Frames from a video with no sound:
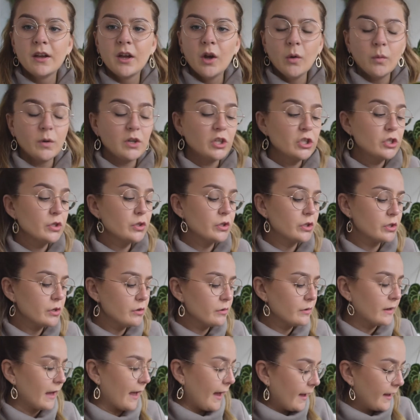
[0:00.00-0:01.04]
which you
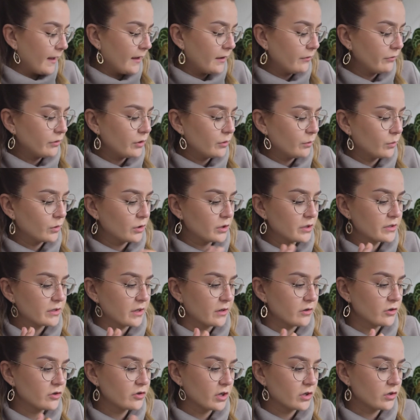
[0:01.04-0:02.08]
do get if you want to
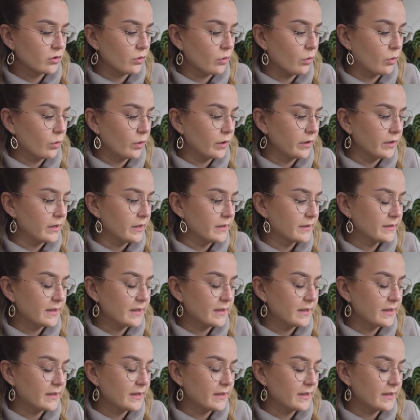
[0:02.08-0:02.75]
sun stress your Hoyas.